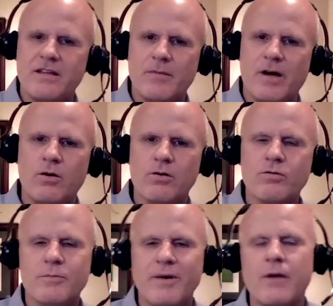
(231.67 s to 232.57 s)
in my whole
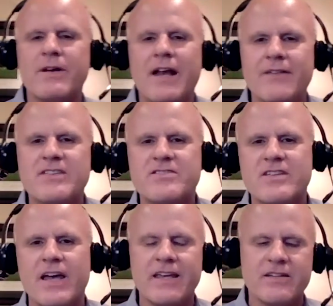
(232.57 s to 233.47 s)
group i would have to
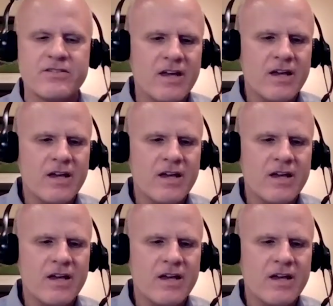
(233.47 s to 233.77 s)
say it's